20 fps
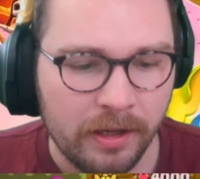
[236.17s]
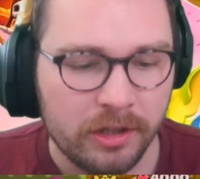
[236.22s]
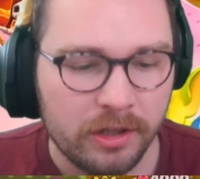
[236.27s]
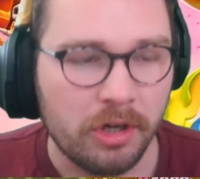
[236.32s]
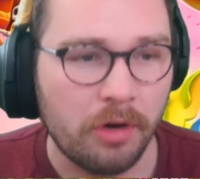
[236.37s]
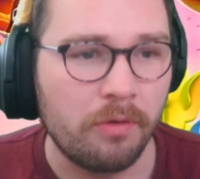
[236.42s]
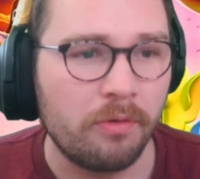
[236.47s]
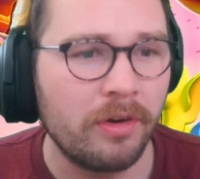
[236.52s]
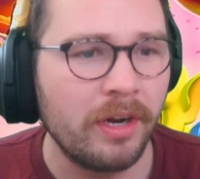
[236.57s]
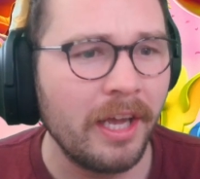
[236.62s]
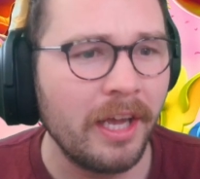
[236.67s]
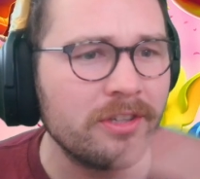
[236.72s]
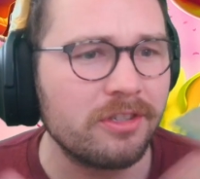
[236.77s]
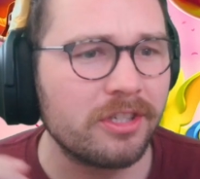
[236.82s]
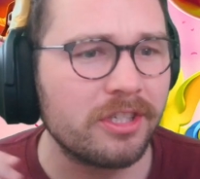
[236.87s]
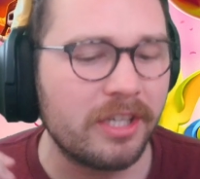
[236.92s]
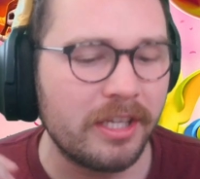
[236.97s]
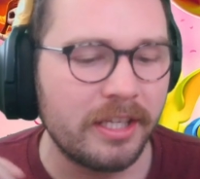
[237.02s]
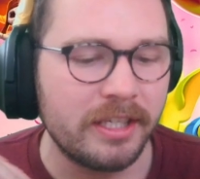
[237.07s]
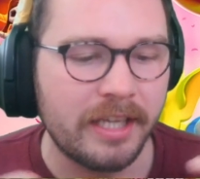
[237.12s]
So really
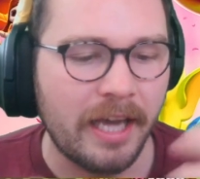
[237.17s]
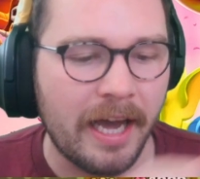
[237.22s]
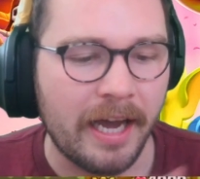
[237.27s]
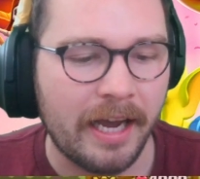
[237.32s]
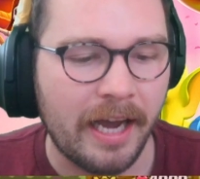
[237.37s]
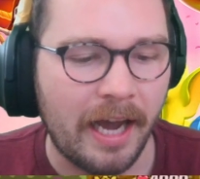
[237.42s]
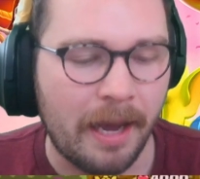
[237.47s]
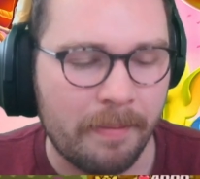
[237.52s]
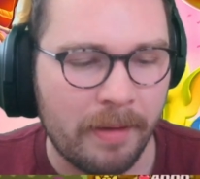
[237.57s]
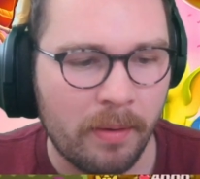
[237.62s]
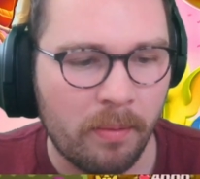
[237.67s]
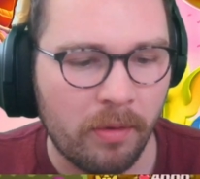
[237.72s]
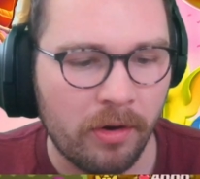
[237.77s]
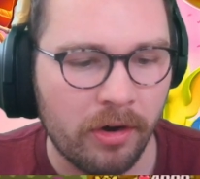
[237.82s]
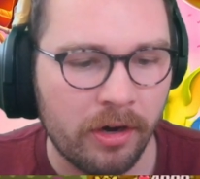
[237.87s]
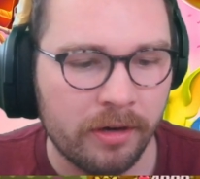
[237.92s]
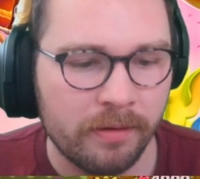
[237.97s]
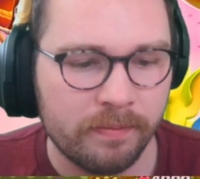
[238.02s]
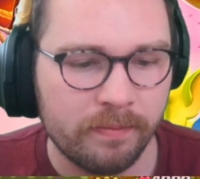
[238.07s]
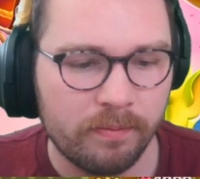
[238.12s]
interesting deck. I mean,
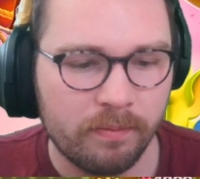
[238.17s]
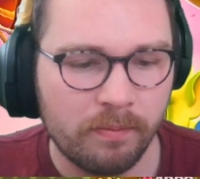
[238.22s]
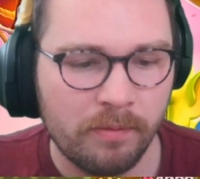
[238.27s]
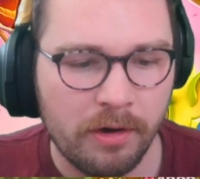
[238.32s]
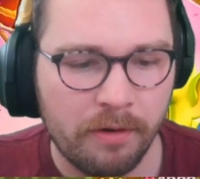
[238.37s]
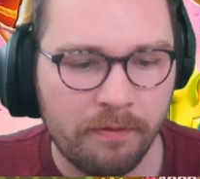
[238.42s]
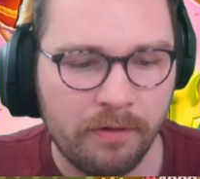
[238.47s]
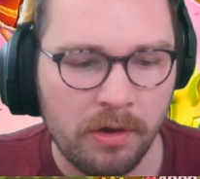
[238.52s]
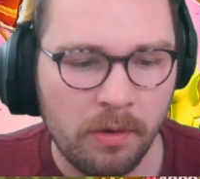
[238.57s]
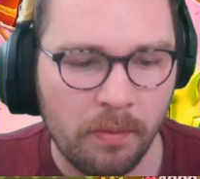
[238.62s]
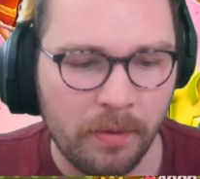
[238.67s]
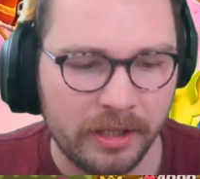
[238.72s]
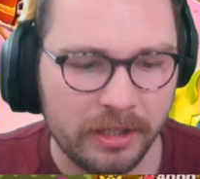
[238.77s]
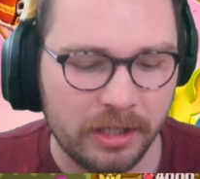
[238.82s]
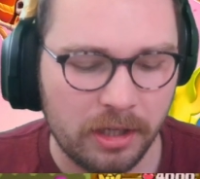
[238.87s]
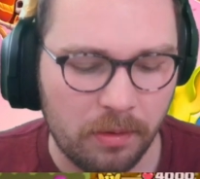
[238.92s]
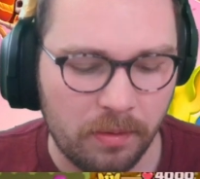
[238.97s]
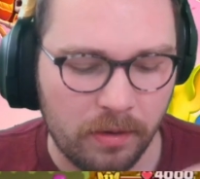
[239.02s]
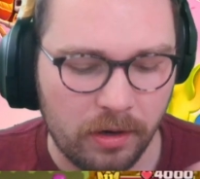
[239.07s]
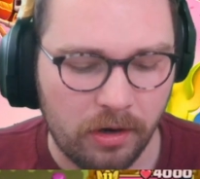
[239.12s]
we're a few wins
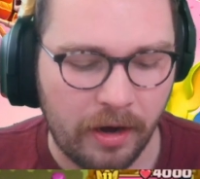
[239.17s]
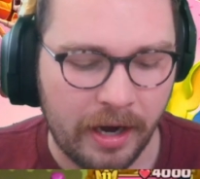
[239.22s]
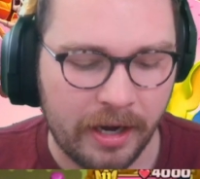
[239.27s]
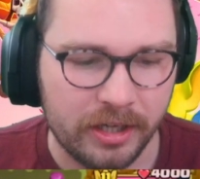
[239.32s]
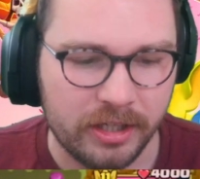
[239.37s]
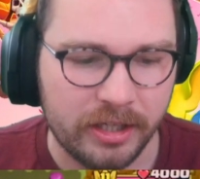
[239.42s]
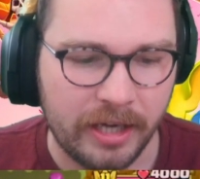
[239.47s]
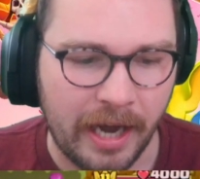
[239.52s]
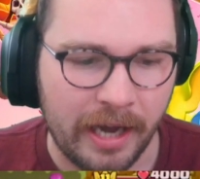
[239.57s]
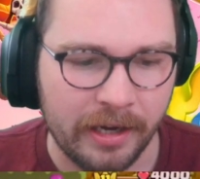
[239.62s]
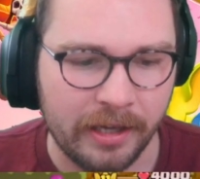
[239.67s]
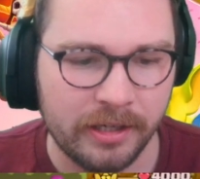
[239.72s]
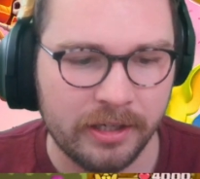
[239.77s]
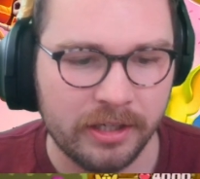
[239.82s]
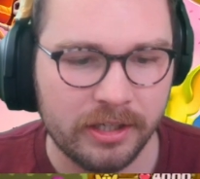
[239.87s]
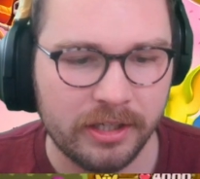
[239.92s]
into a grand challenge,